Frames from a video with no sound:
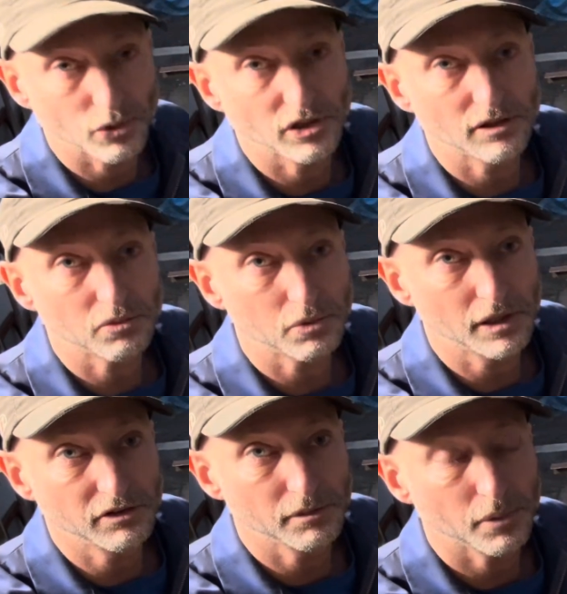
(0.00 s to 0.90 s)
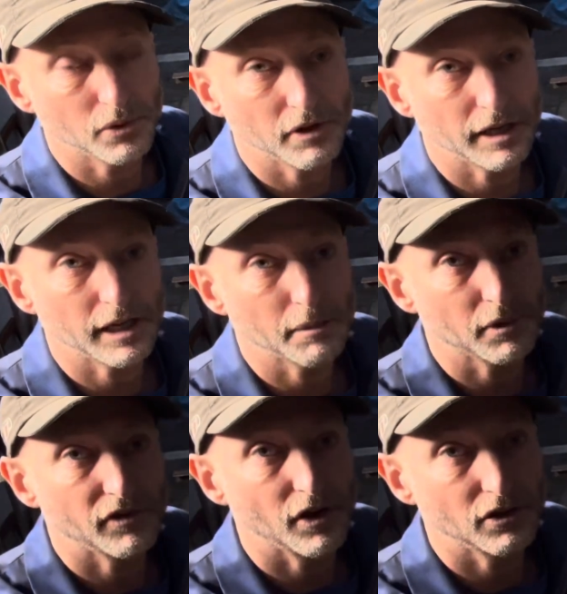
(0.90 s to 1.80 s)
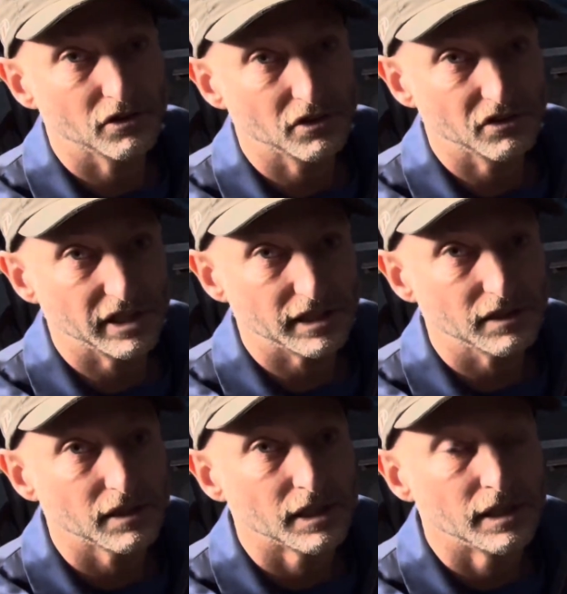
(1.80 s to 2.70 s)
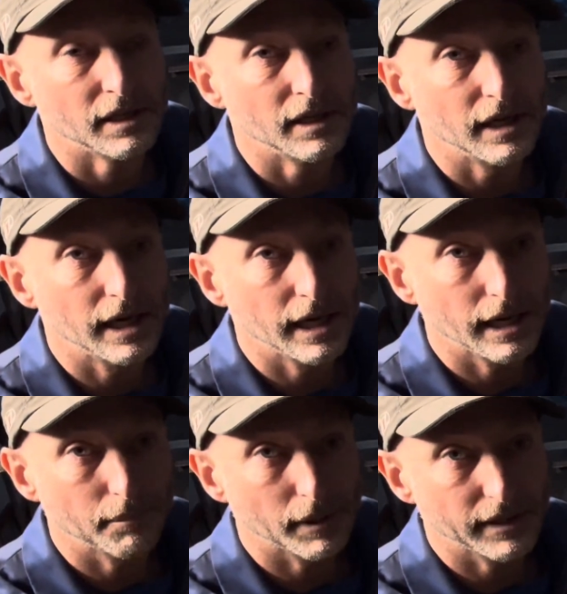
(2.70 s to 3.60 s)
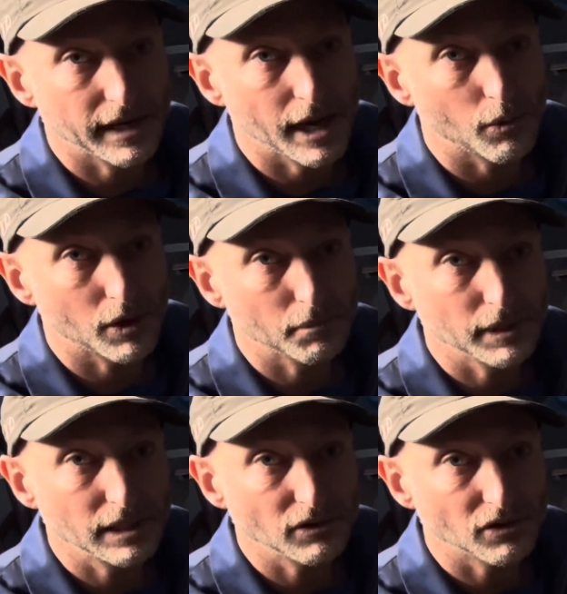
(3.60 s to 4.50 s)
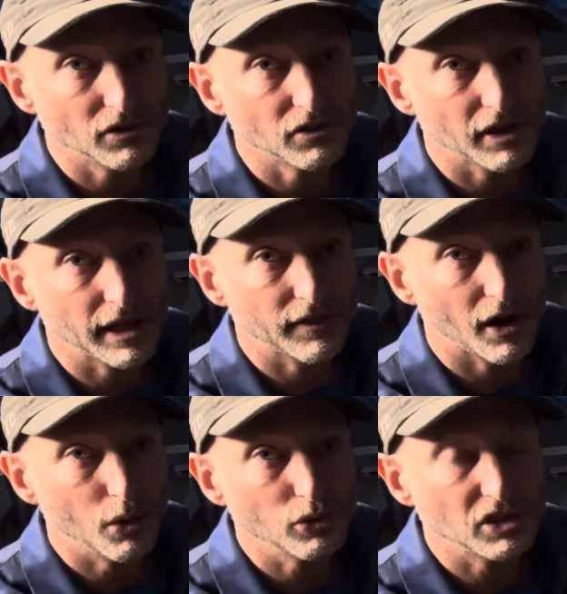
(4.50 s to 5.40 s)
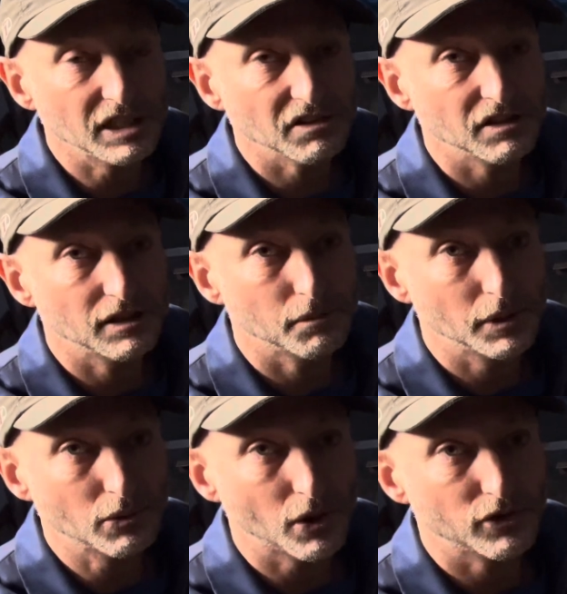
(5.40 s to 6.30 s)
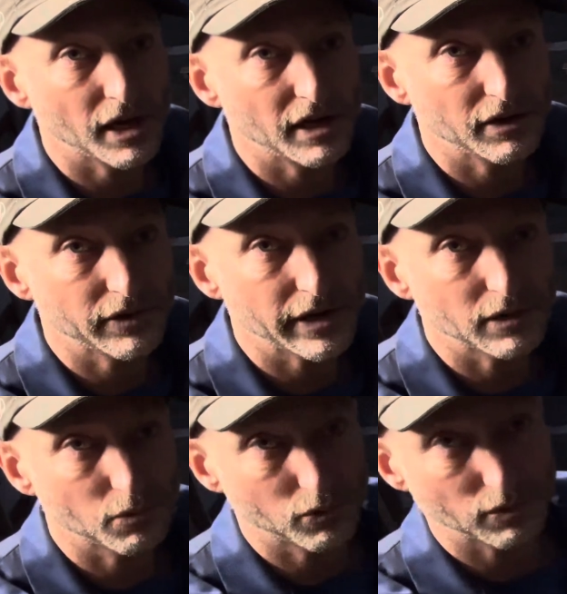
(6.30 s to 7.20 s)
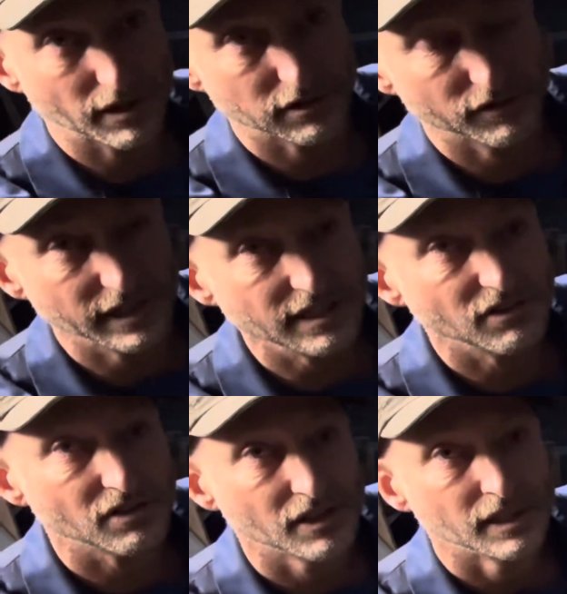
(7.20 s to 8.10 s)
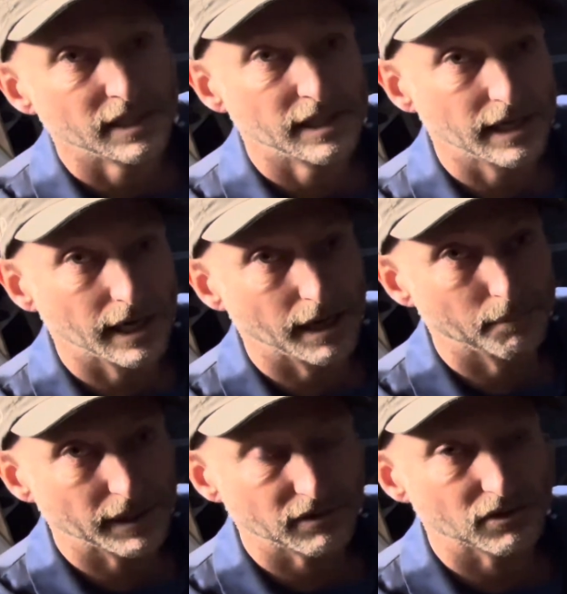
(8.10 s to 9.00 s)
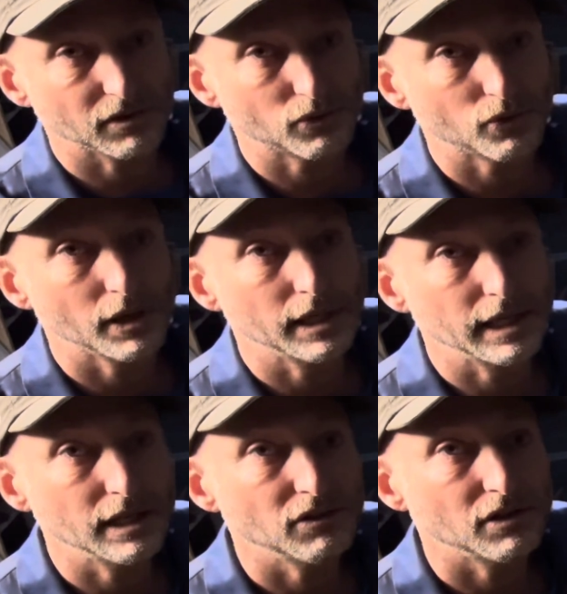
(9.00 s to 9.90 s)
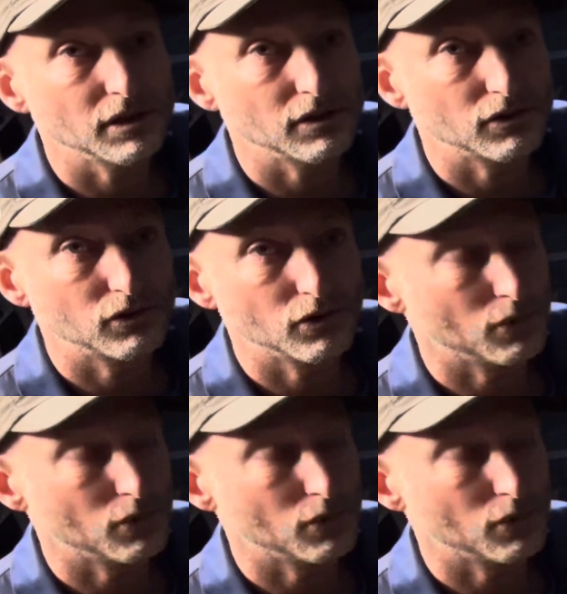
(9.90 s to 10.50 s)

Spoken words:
jigs, really simple. I'll take a couple of photos in a second. But now what it means is that the whole chassis can be rotated around with relative ease. Makes it really easy to do the